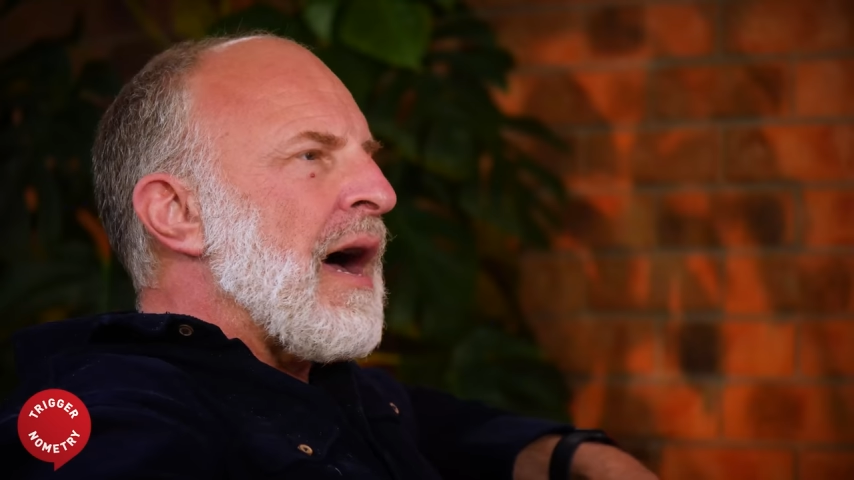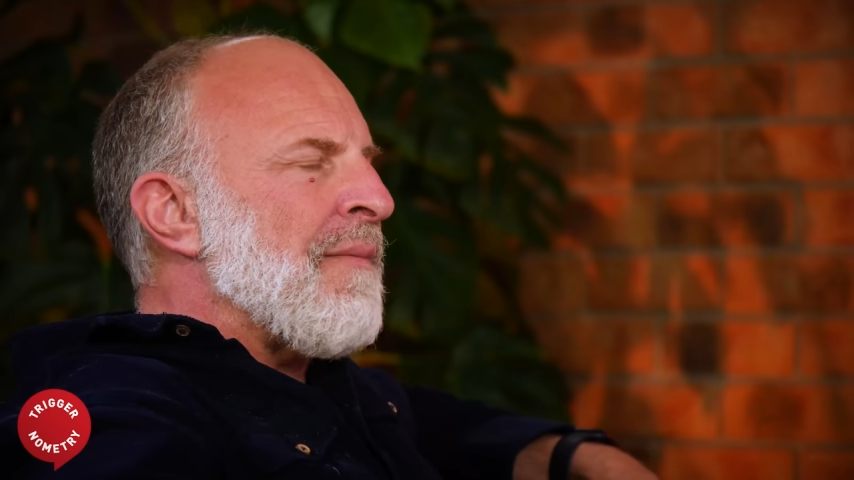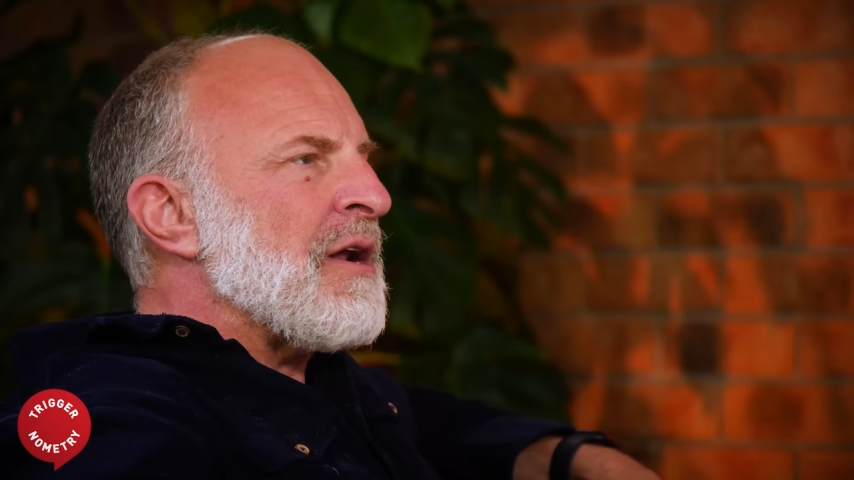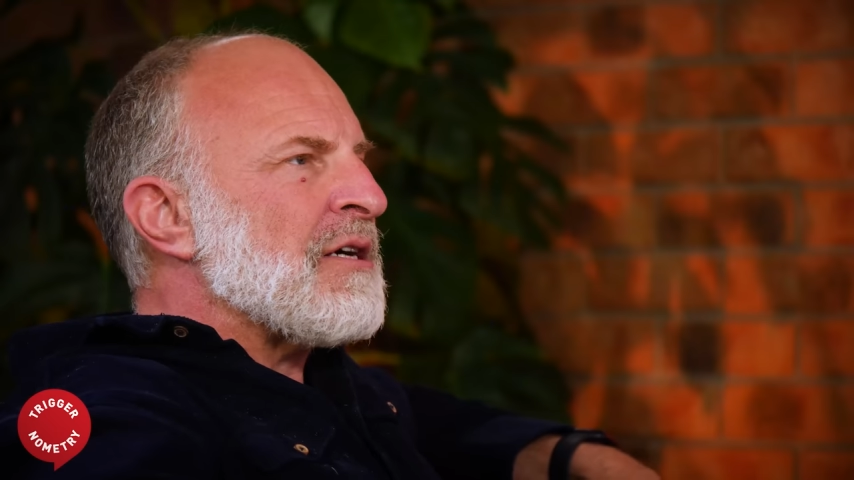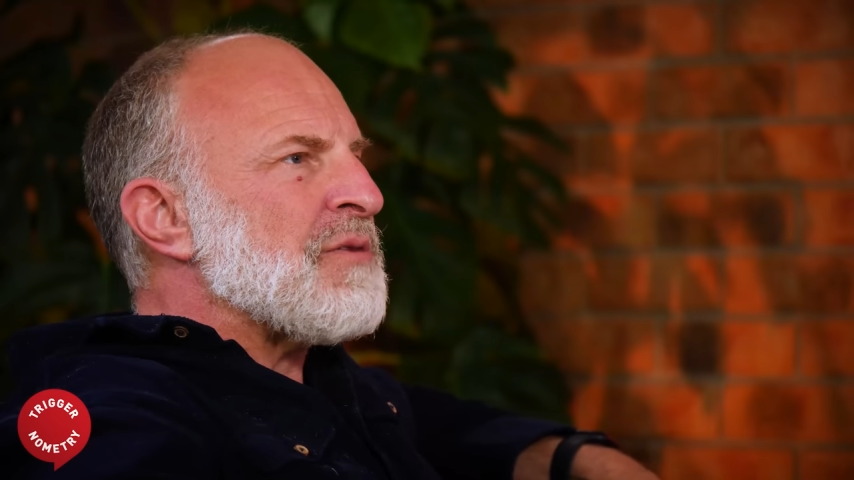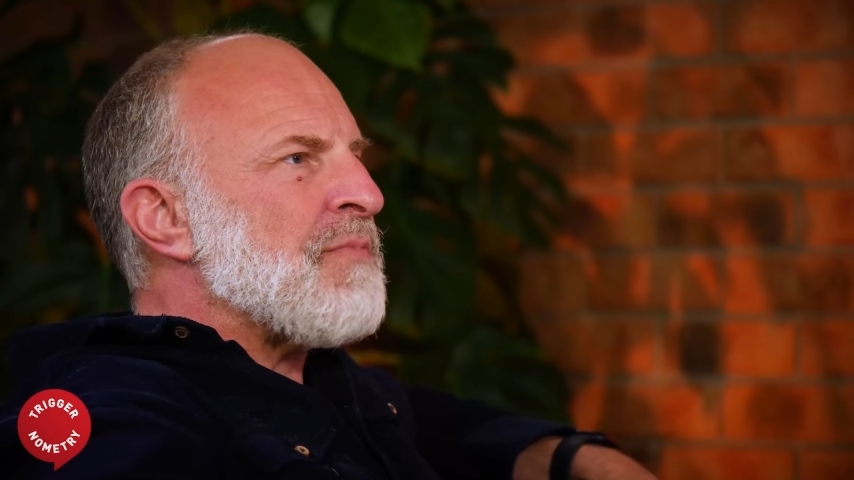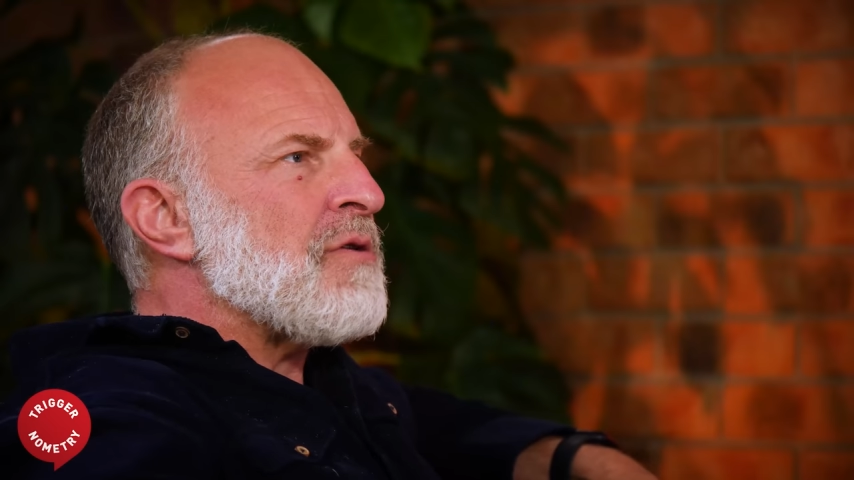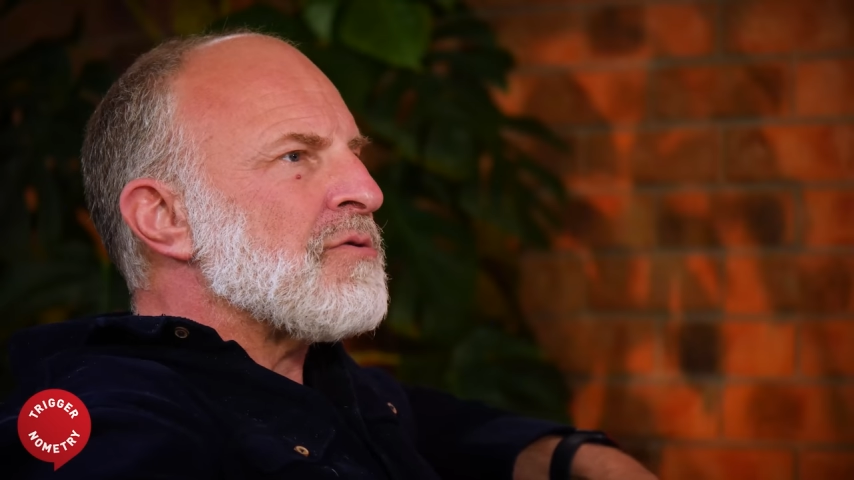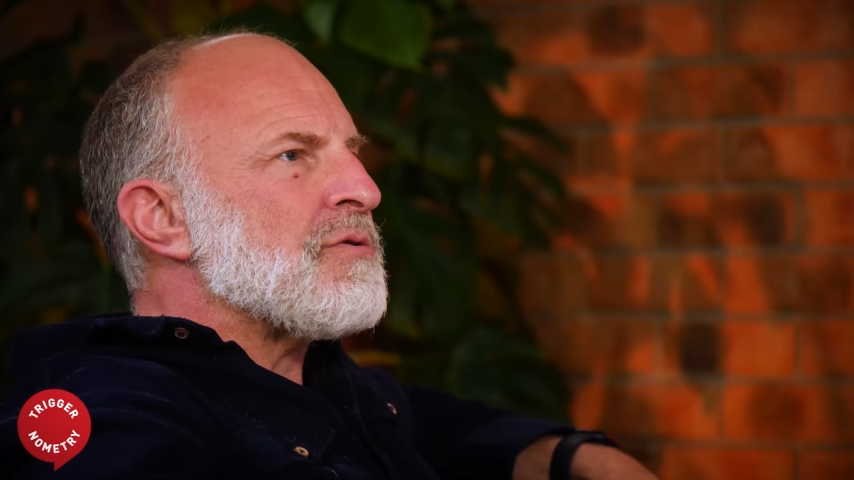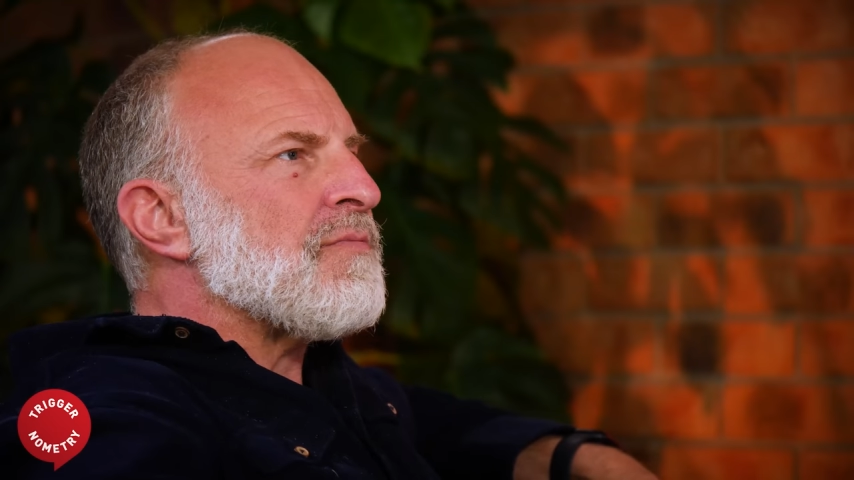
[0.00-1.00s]
I mean, I
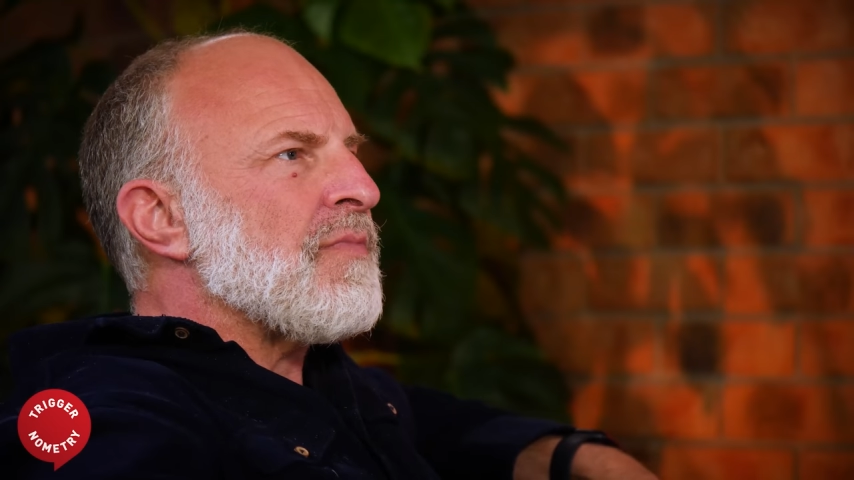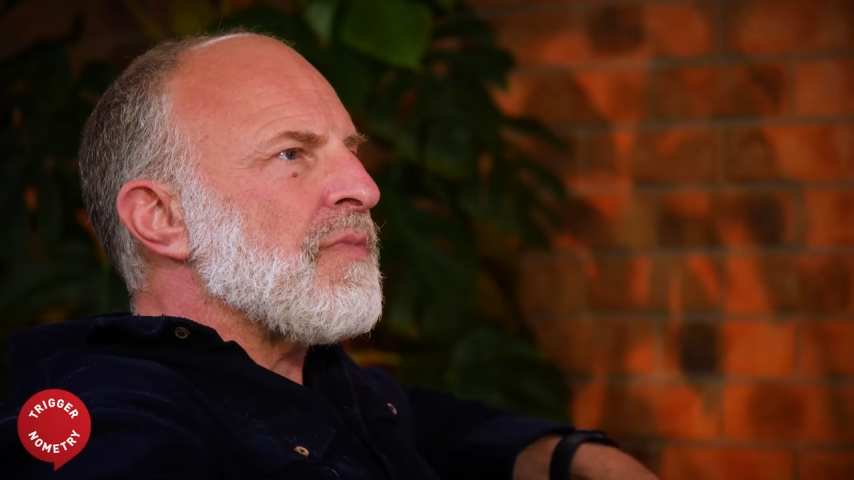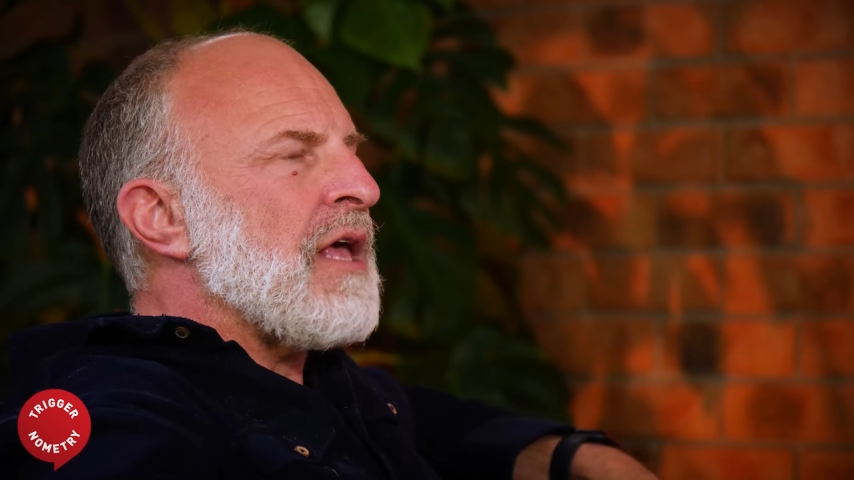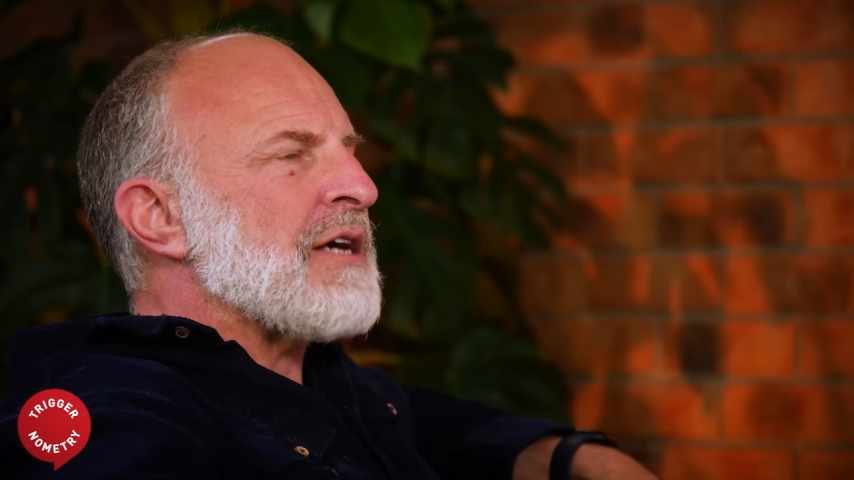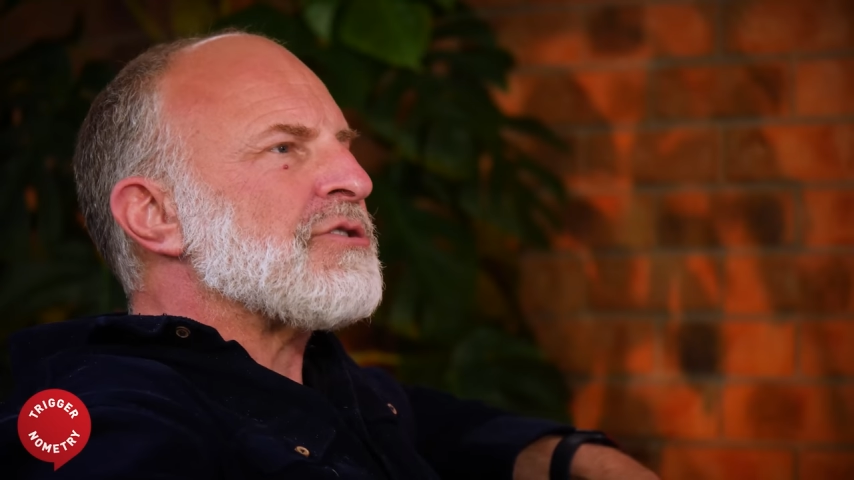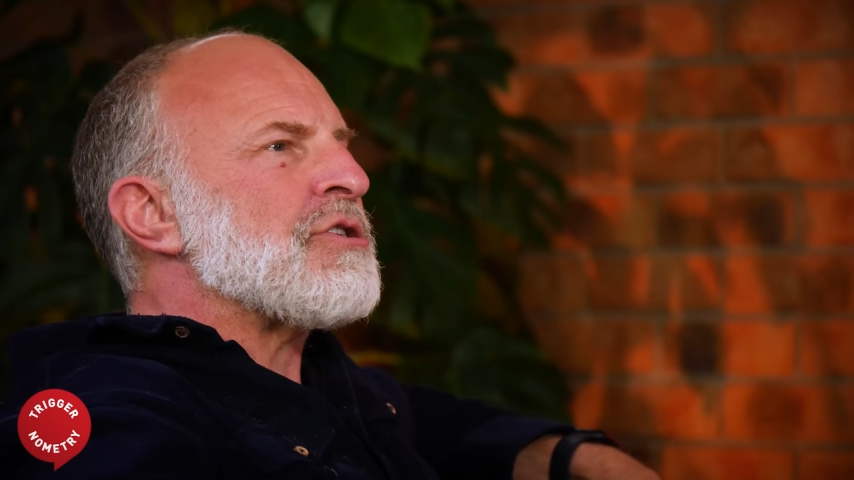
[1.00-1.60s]
suppose, yes,